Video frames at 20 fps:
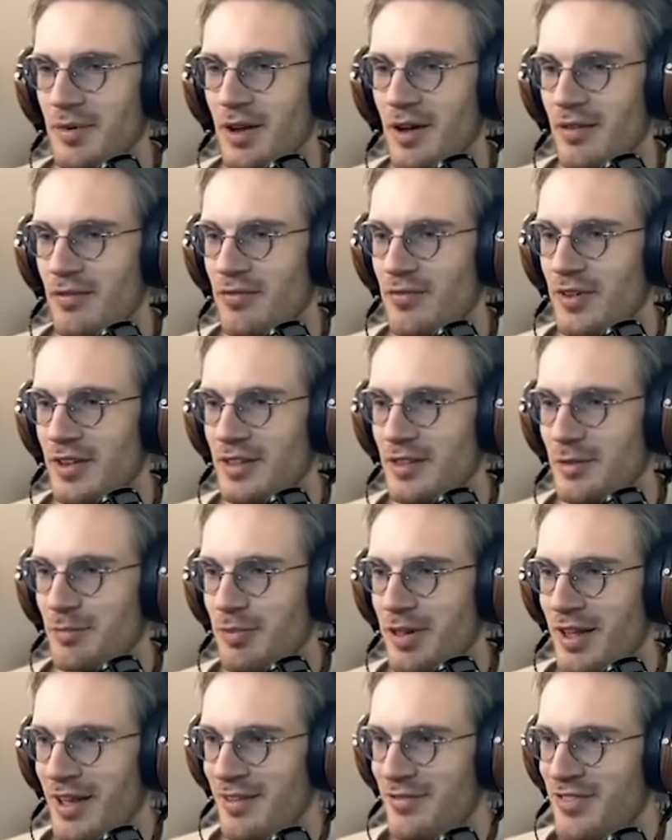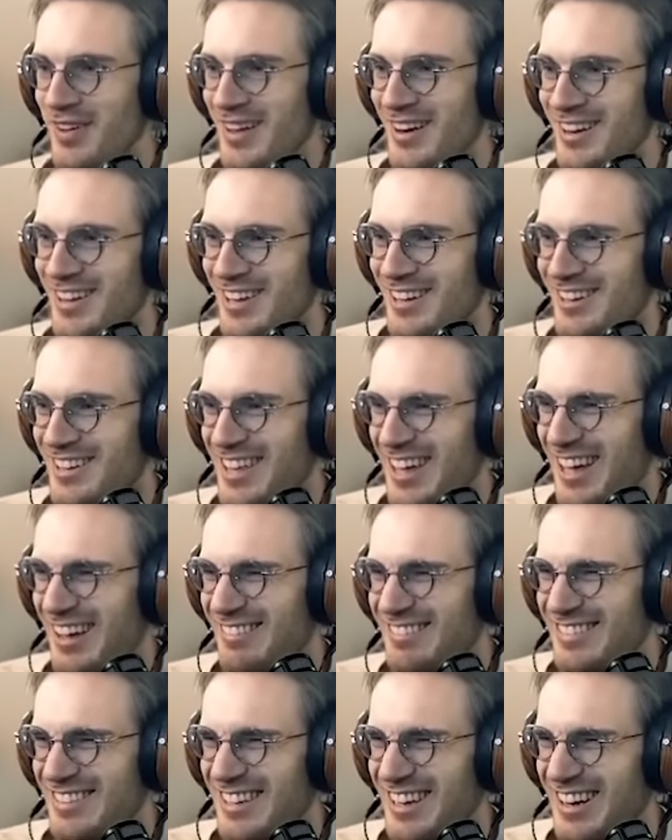not fit to play video
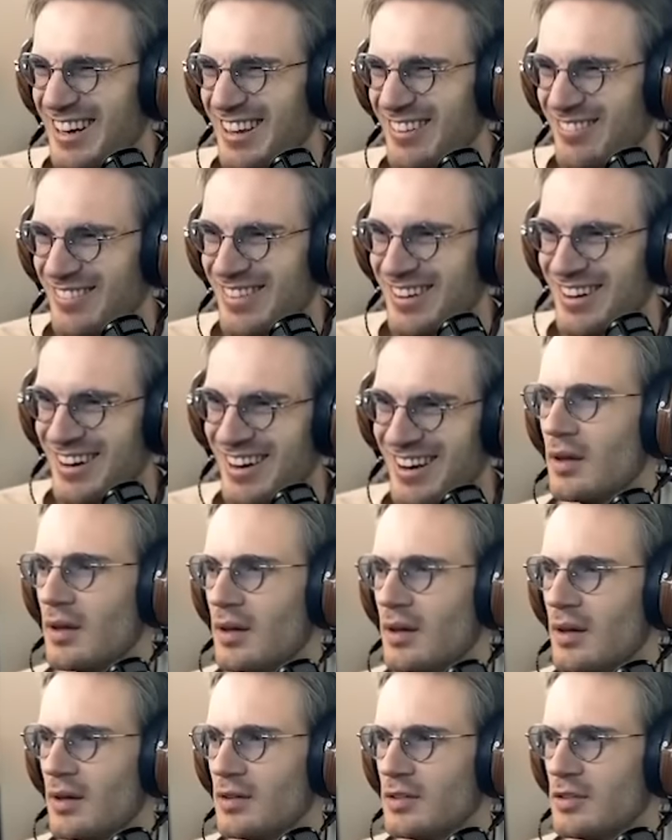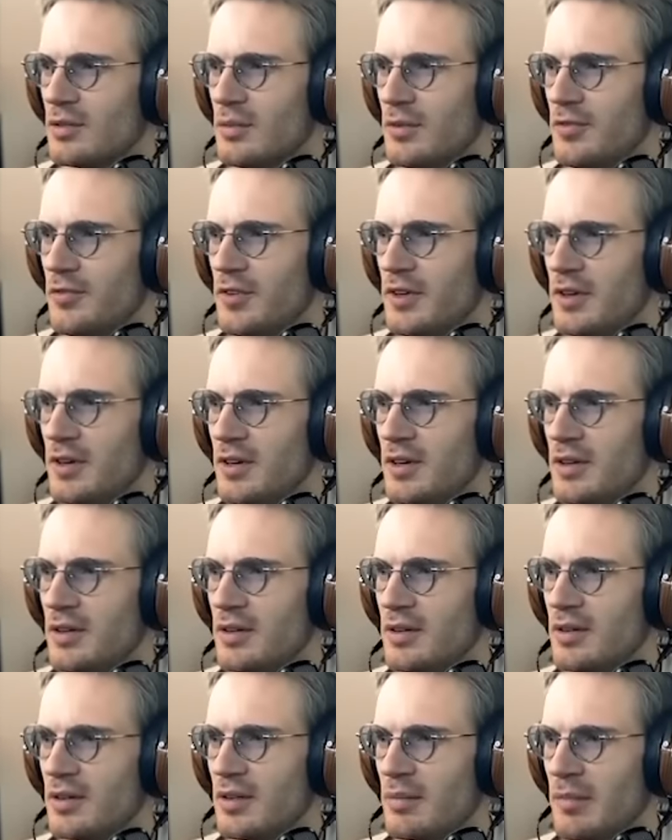games anymore. Should we feed
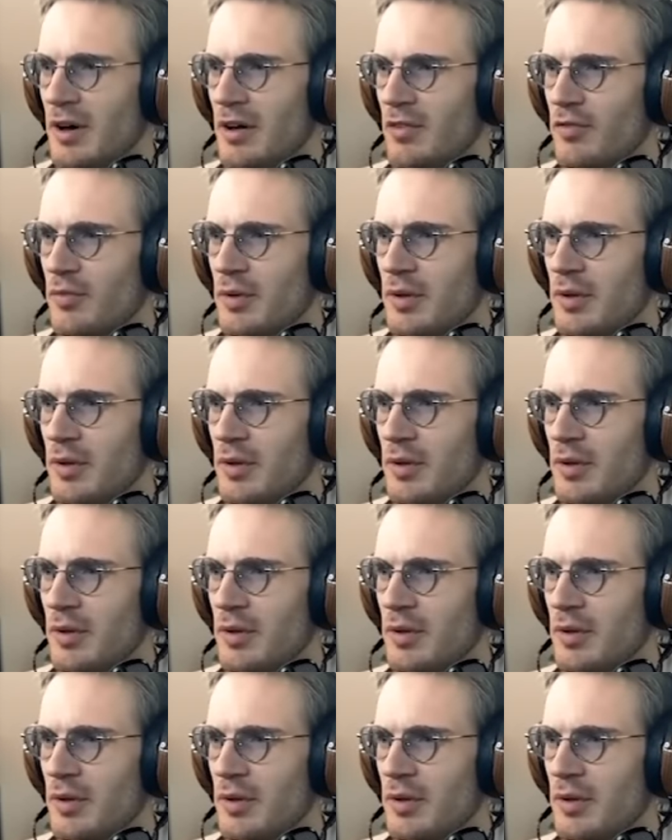the mouth